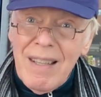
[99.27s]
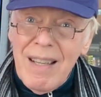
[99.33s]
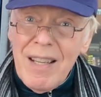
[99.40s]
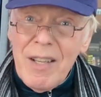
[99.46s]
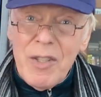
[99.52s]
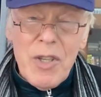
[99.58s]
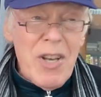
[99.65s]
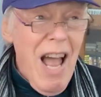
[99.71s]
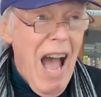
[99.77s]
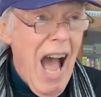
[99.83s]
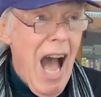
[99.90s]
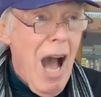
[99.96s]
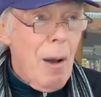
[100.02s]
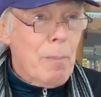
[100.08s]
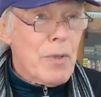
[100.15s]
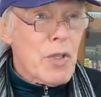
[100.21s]
It's an
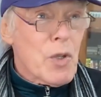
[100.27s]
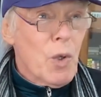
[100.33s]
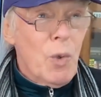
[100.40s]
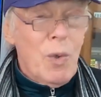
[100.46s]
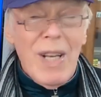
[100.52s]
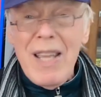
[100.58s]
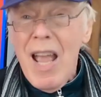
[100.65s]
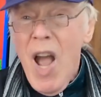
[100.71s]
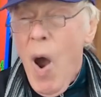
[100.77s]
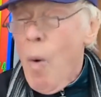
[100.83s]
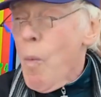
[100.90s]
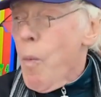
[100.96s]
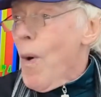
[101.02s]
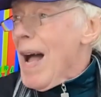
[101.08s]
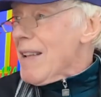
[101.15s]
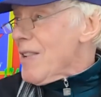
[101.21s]
absolutely
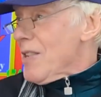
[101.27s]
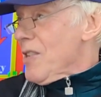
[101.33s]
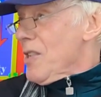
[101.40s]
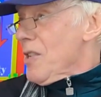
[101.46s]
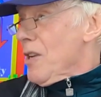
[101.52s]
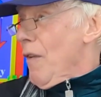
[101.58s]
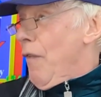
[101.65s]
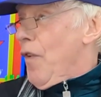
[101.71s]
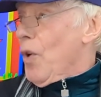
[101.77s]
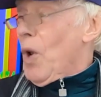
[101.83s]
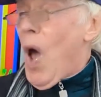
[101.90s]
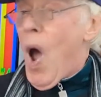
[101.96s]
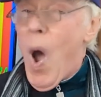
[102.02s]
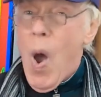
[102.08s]
wonderful